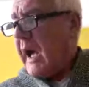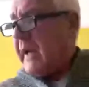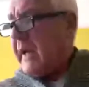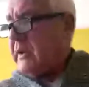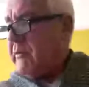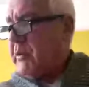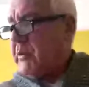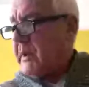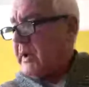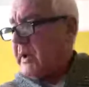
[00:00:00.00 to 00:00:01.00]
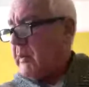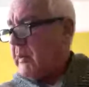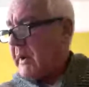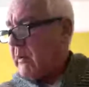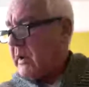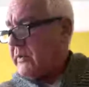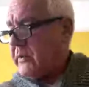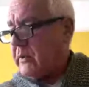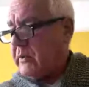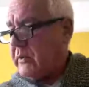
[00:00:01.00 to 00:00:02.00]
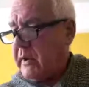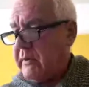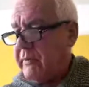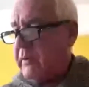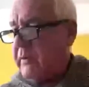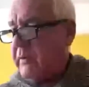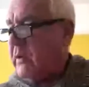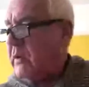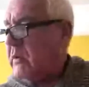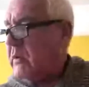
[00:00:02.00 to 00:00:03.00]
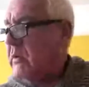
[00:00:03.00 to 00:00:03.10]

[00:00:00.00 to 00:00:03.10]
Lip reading: And then you've probably got about 1, 2, 3, 4,